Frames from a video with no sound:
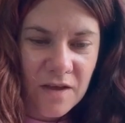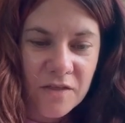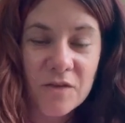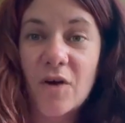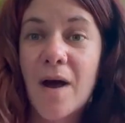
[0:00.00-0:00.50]

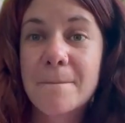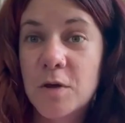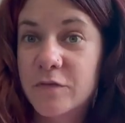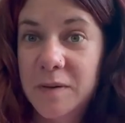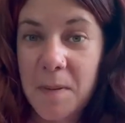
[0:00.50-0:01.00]
There are
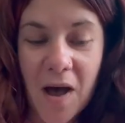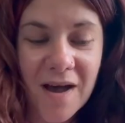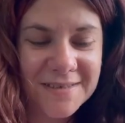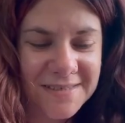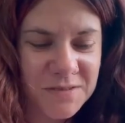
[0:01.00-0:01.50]
moving
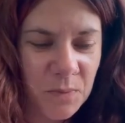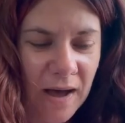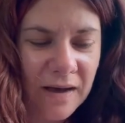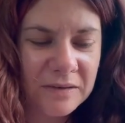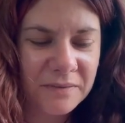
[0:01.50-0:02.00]
parts as
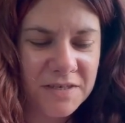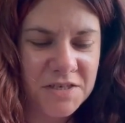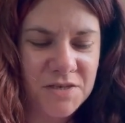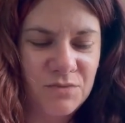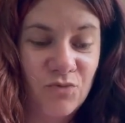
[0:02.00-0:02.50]
well,
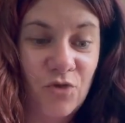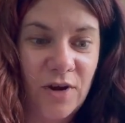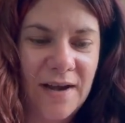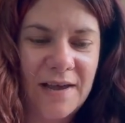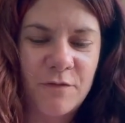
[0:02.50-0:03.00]
which is really